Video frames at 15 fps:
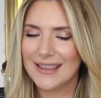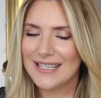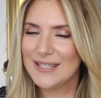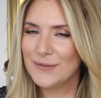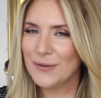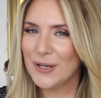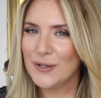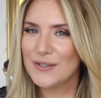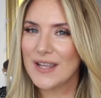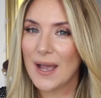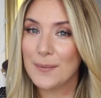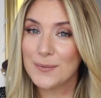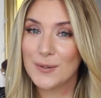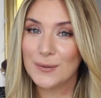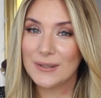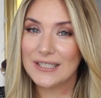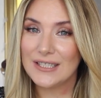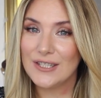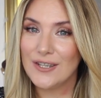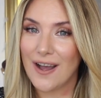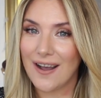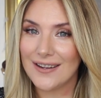This video is absolutely
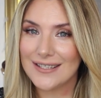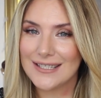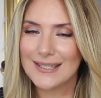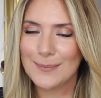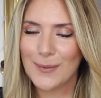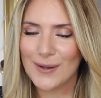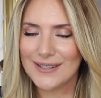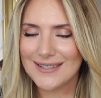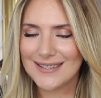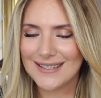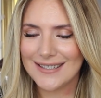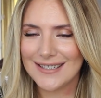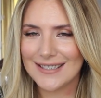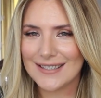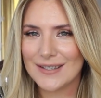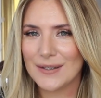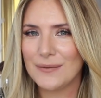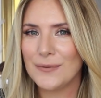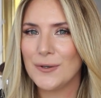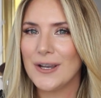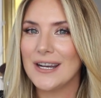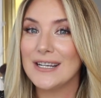not sponsored, so
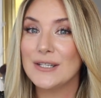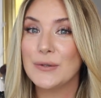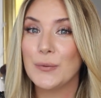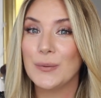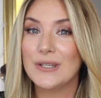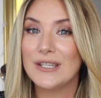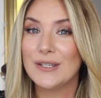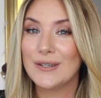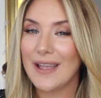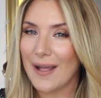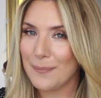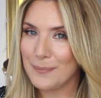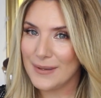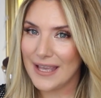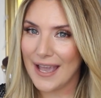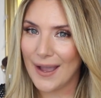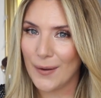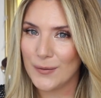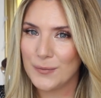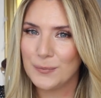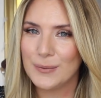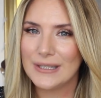if you guys want to help me
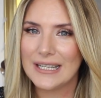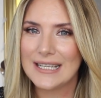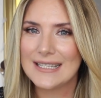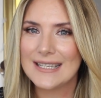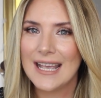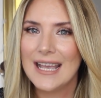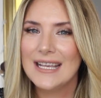out, please